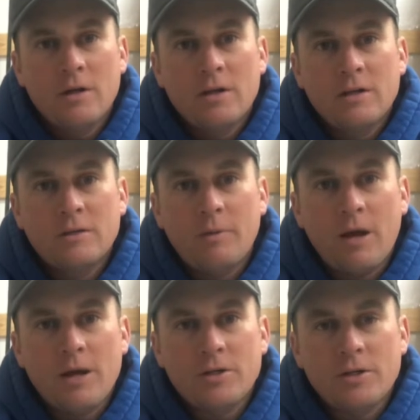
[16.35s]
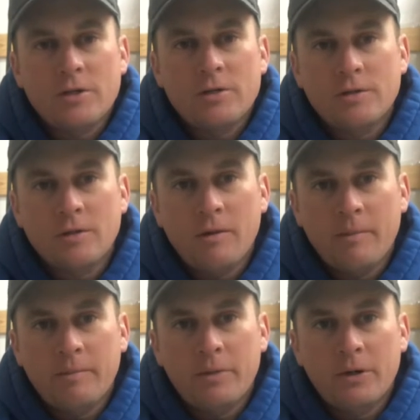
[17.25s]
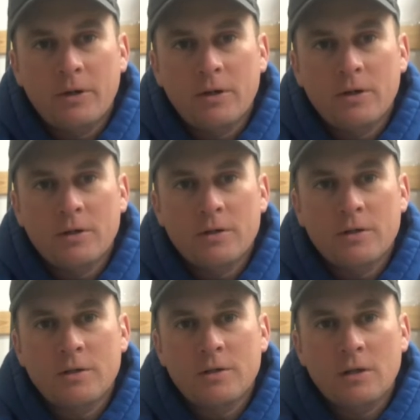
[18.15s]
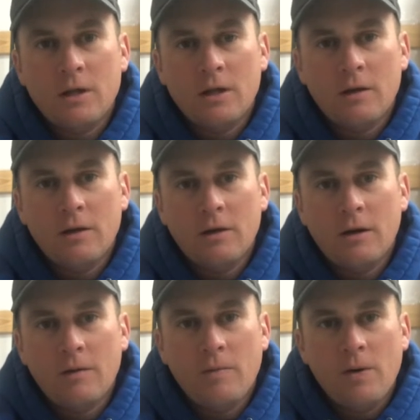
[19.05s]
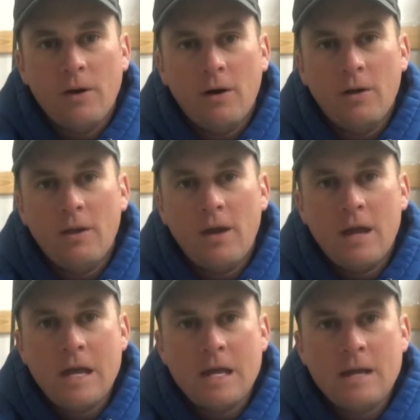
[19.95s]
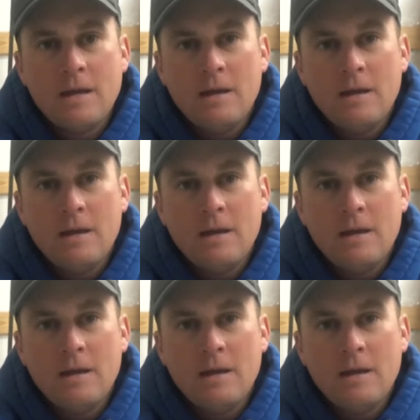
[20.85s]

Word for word: splashers, thumpers, and kind of what are they,